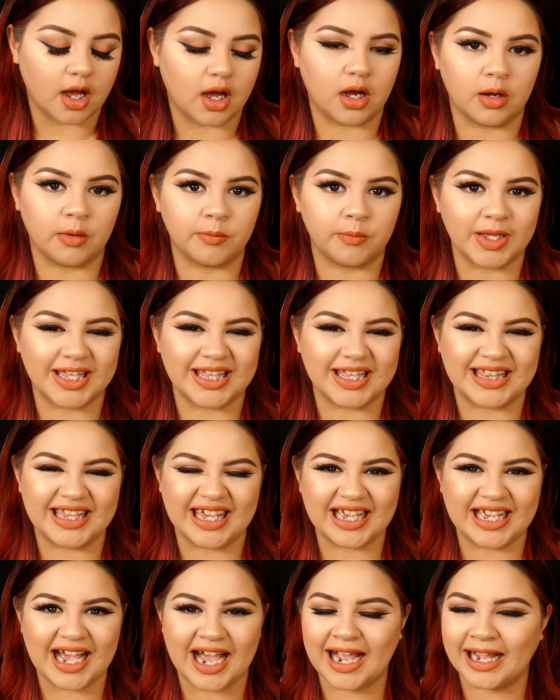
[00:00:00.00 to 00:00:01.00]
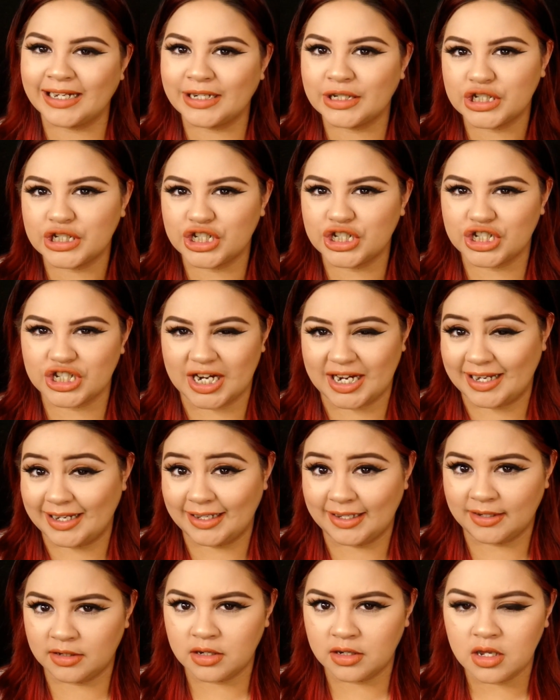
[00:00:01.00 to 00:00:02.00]
Um, they kind of
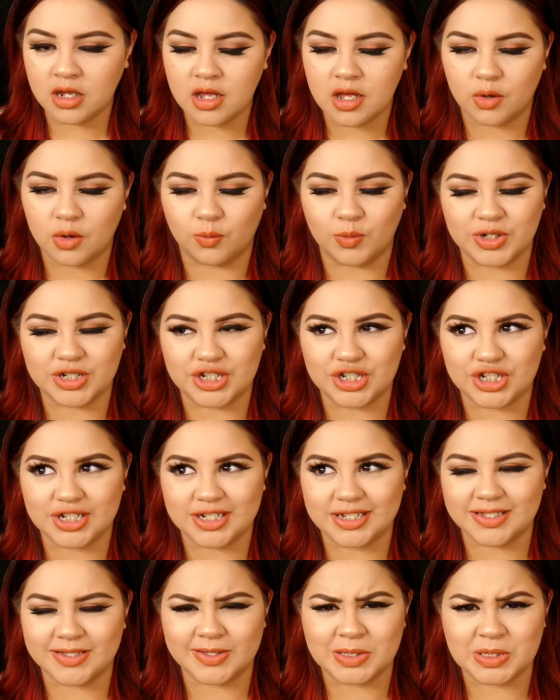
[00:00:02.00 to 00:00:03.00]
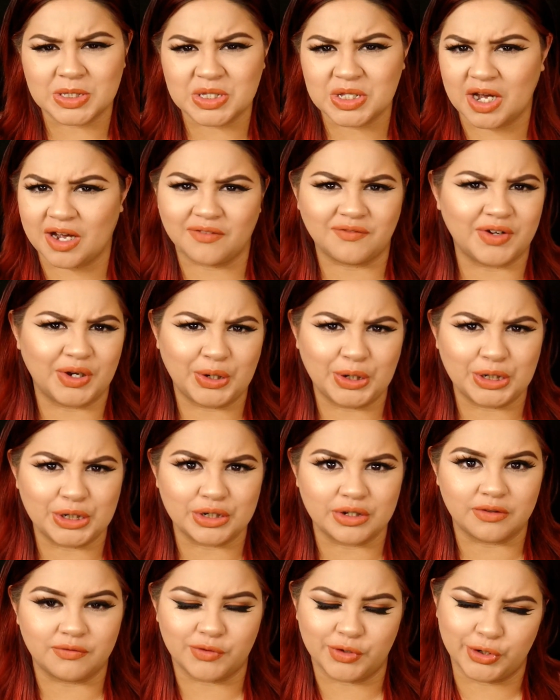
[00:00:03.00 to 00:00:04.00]
shine, which is not very
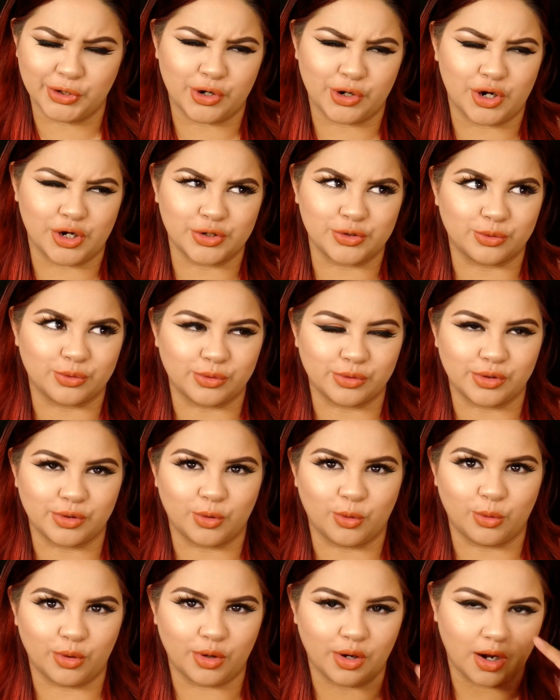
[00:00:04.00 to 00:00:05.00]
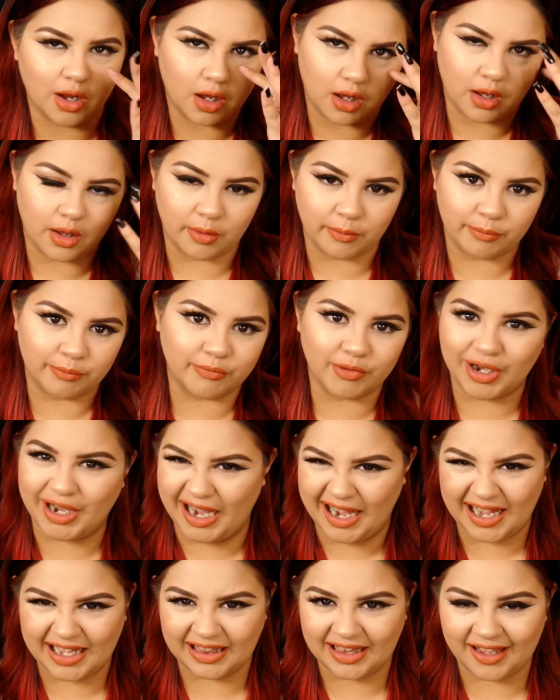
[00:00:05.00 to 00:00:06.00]
good for a contour or um, a
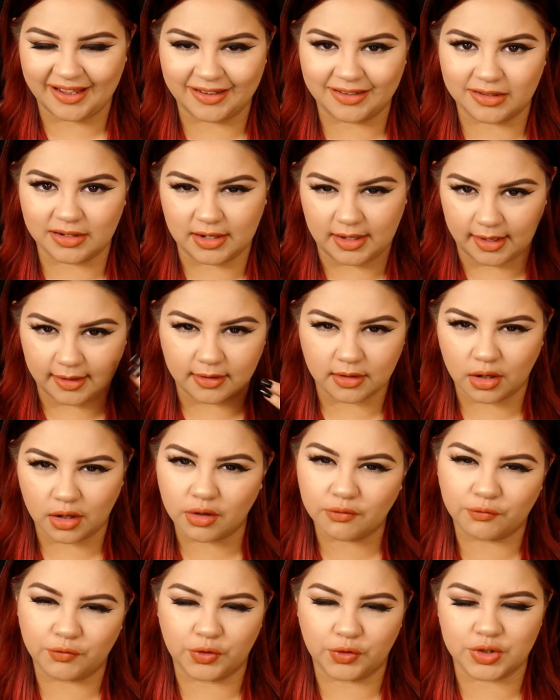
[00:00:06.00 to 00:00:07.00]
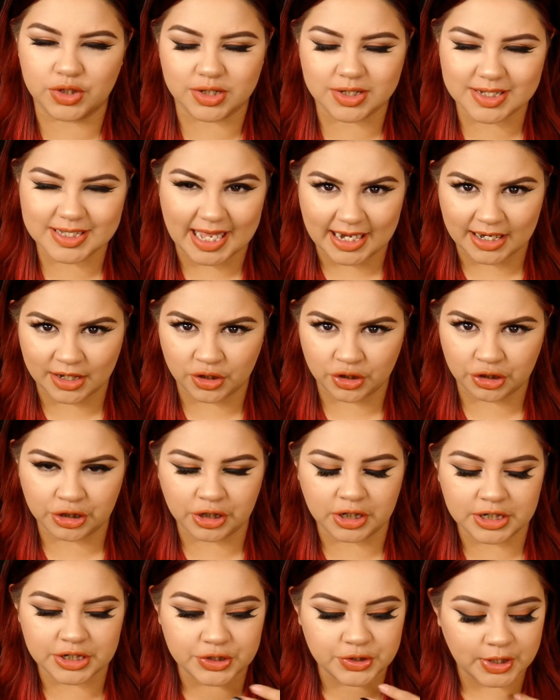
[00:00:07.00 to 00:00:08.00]
highlight, like for setting
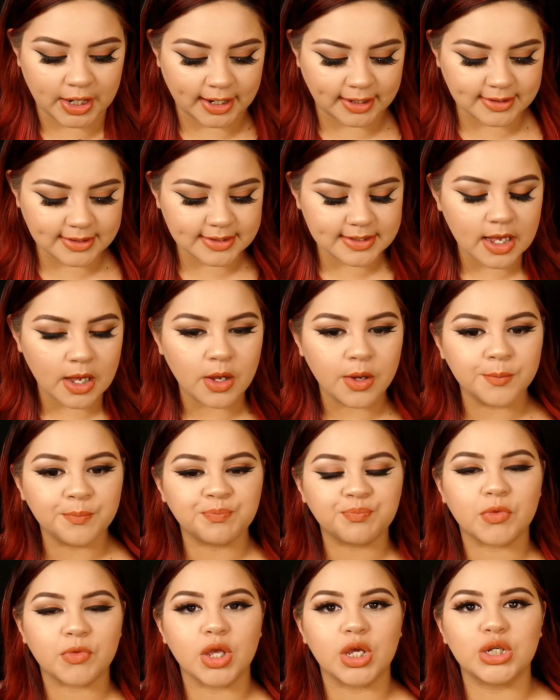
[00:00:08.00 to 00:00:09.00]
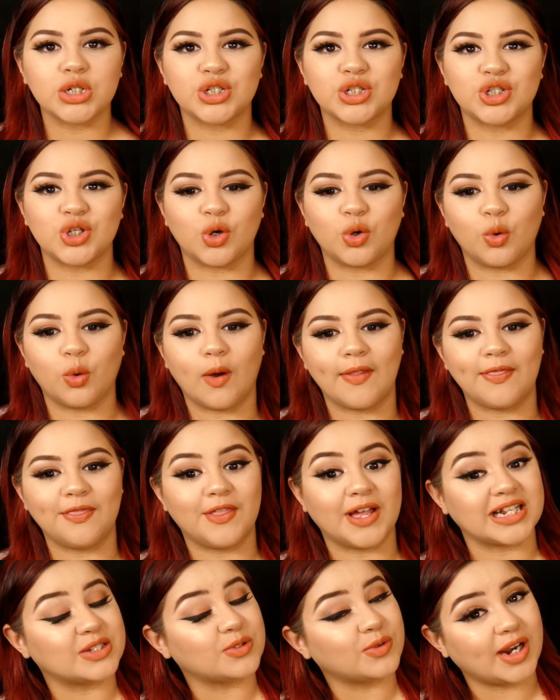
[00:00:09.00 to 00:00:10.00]
your under eyes. So
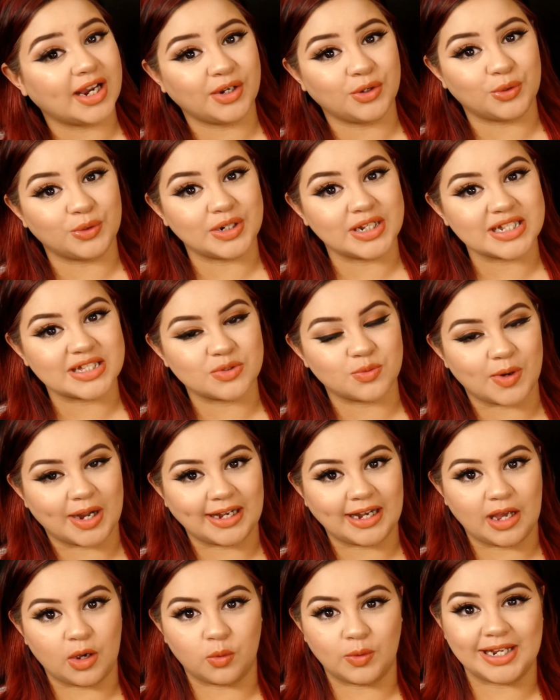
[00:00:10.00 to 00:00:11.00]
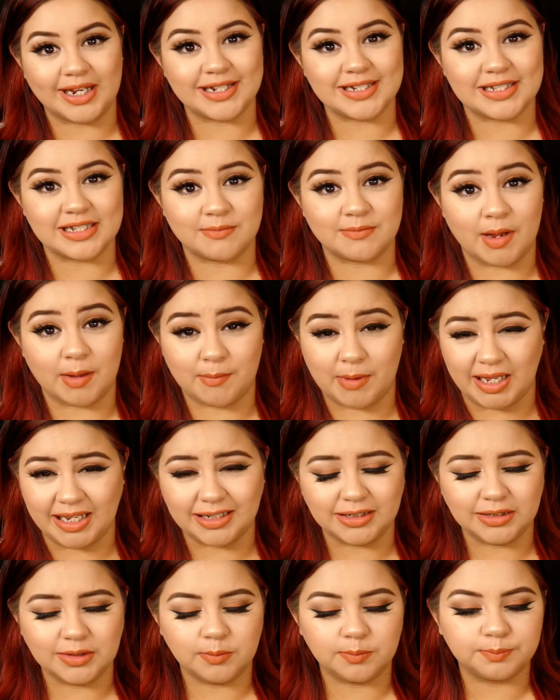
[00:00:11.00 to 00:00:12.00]
that's what I noticed right now when I did my
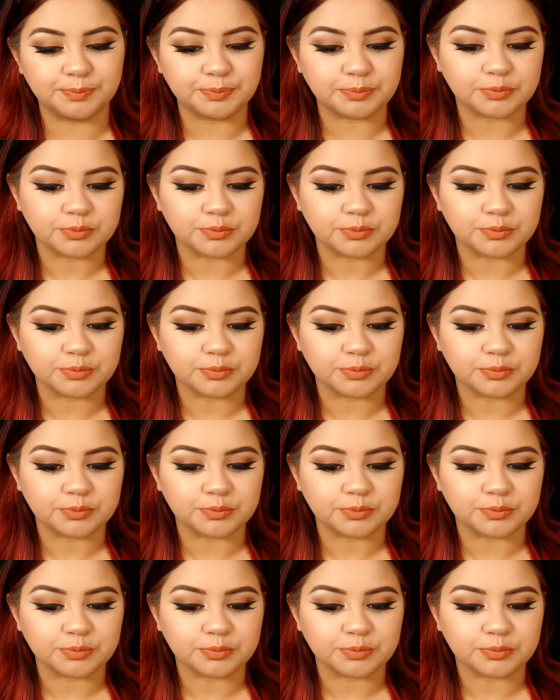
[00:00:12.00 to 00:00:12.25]
makeup.